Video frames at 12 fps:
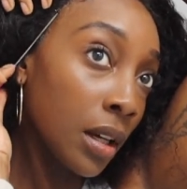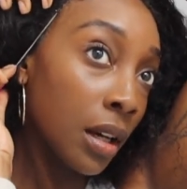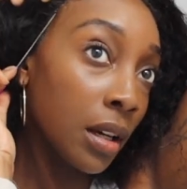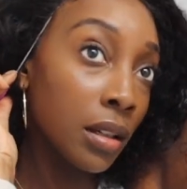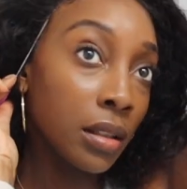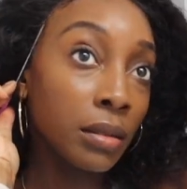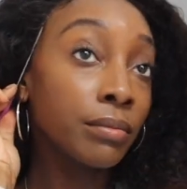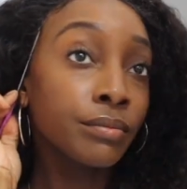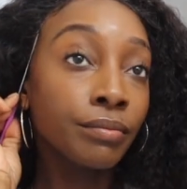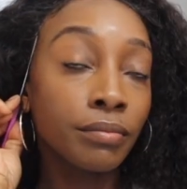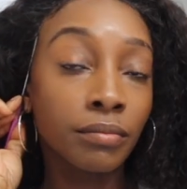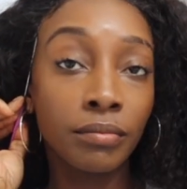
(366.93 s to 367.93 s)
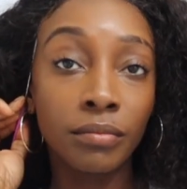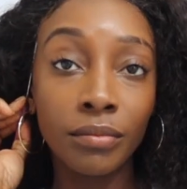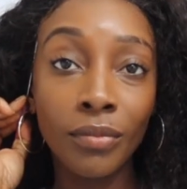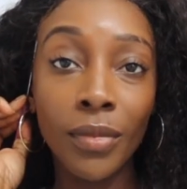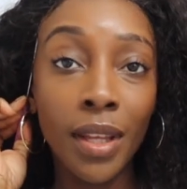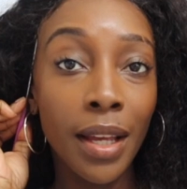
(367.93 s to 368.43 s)

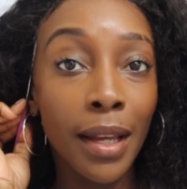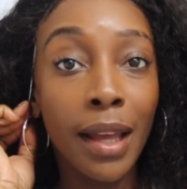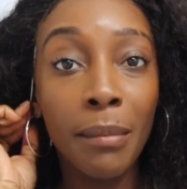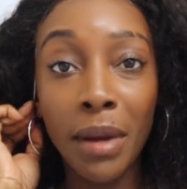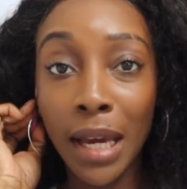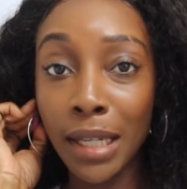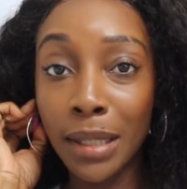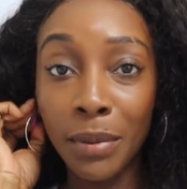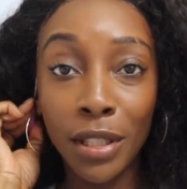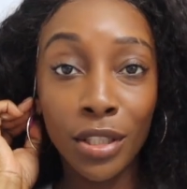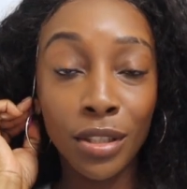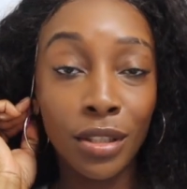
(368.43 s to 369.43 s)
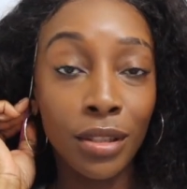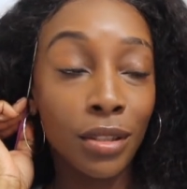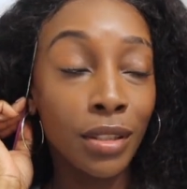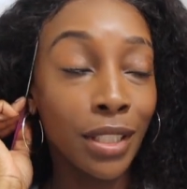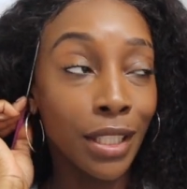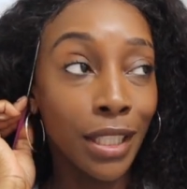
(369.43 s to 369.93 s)
Got my ID picture
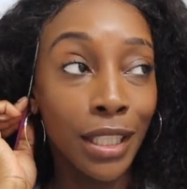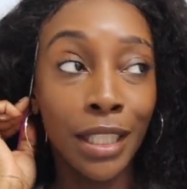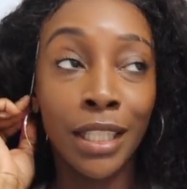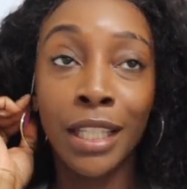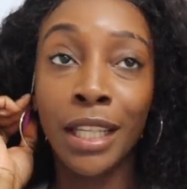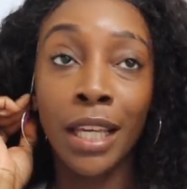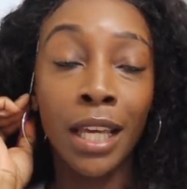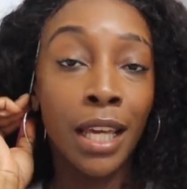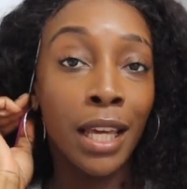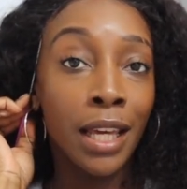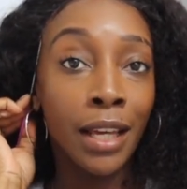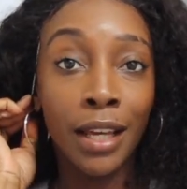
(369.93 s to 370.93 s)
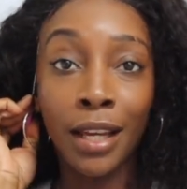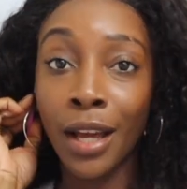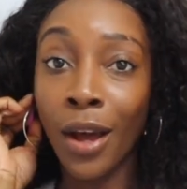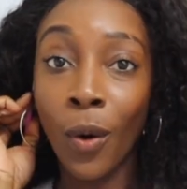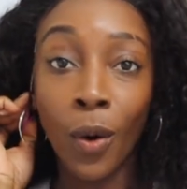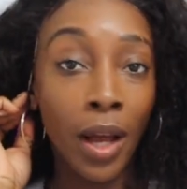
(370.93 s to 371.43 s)
done.
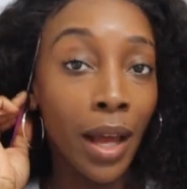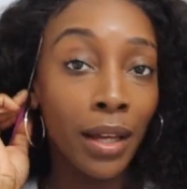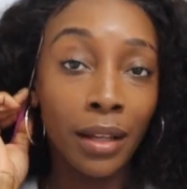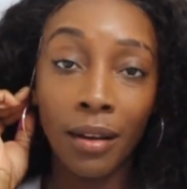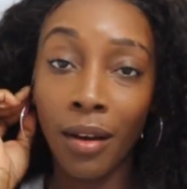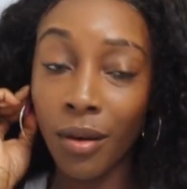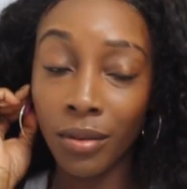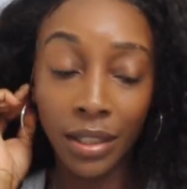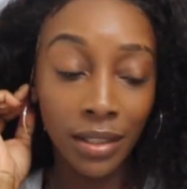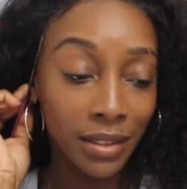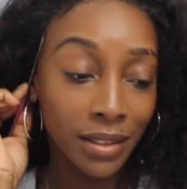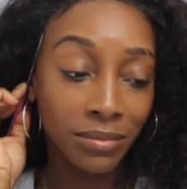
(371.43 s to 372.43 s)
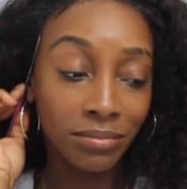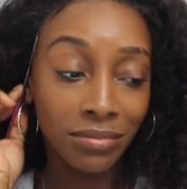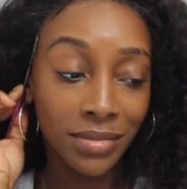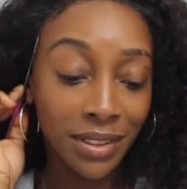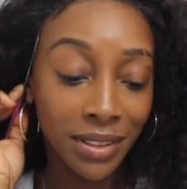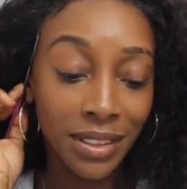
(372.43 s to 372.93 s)
Got all that done.
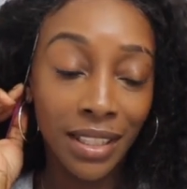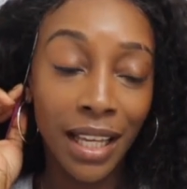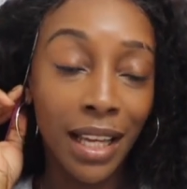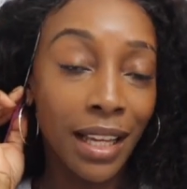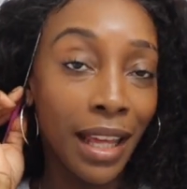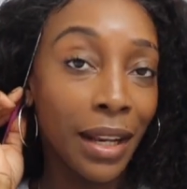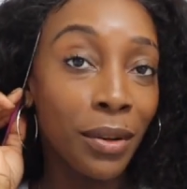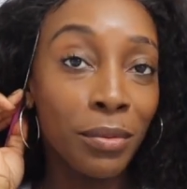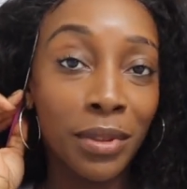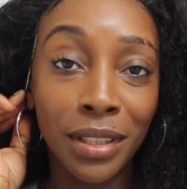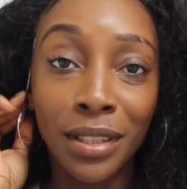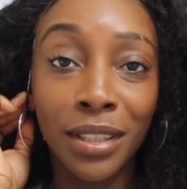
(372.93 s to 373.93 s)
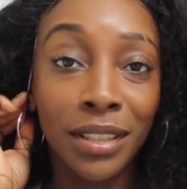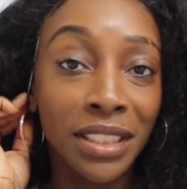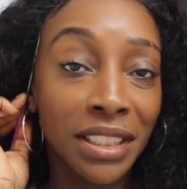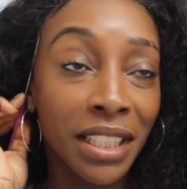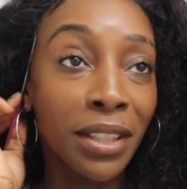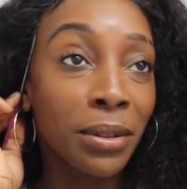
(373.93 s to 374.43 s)
I don't really
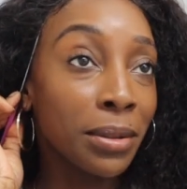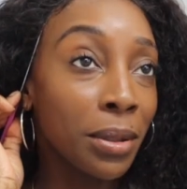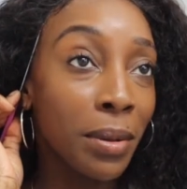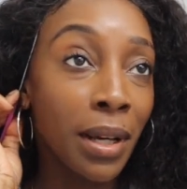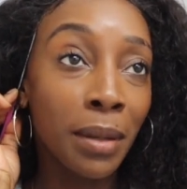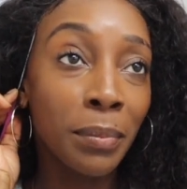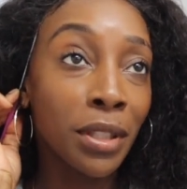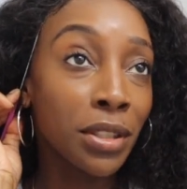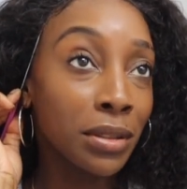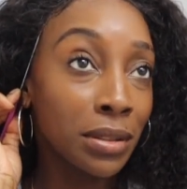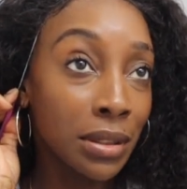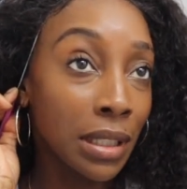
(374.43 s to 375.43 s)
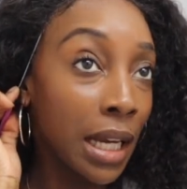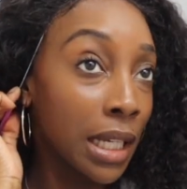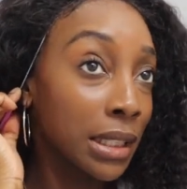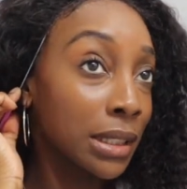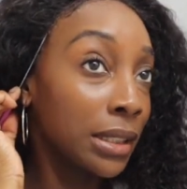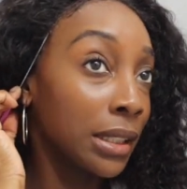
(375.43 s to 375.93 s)
understand or know how the picture look,
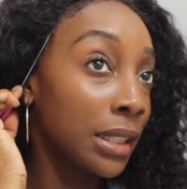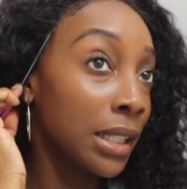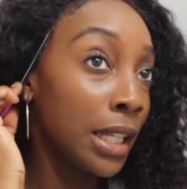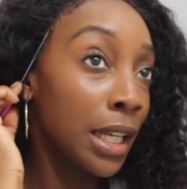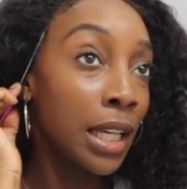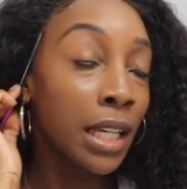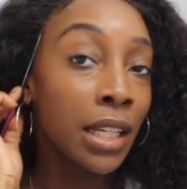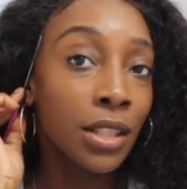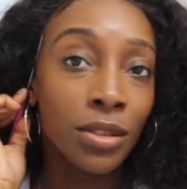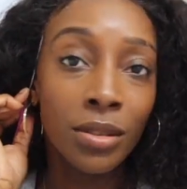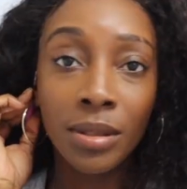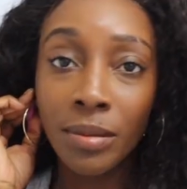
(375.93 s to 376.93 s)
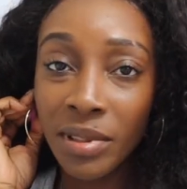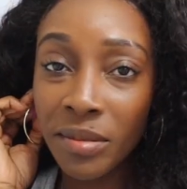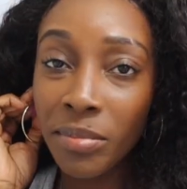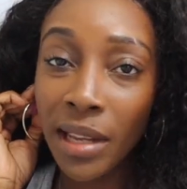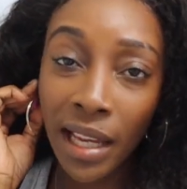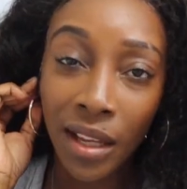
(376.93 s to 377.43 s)
honestly. Cause you know it's
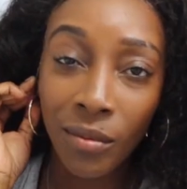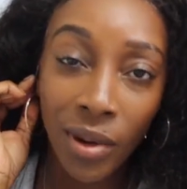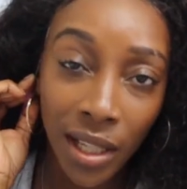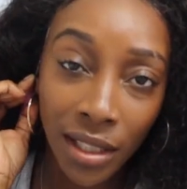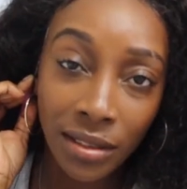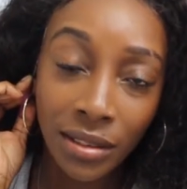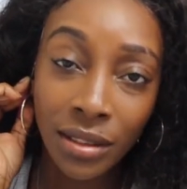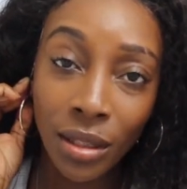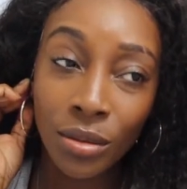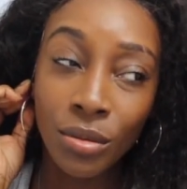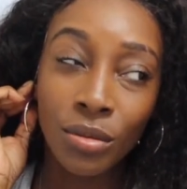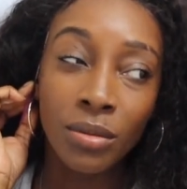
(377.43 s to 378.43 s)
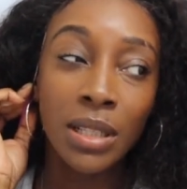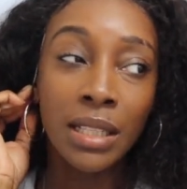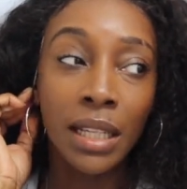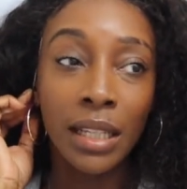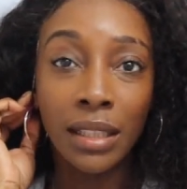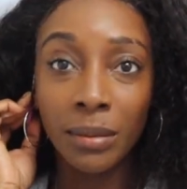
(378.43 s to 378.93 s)
black and white. So once
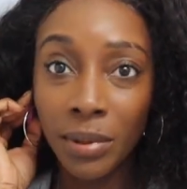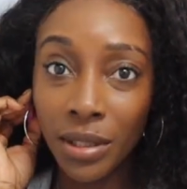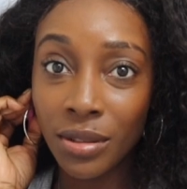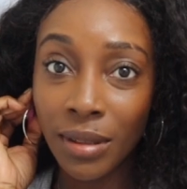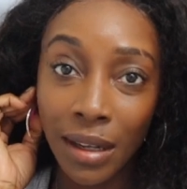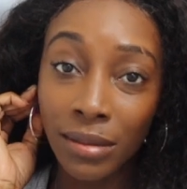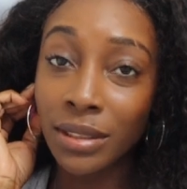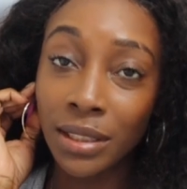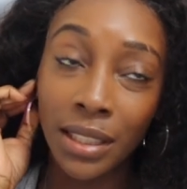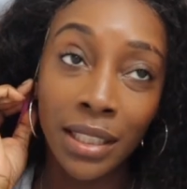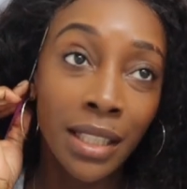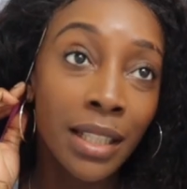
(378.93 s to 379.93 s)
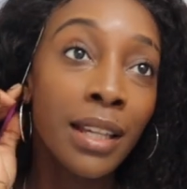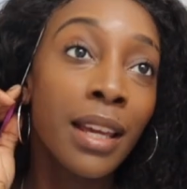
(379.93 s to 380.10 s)
I get the picture, I'll see.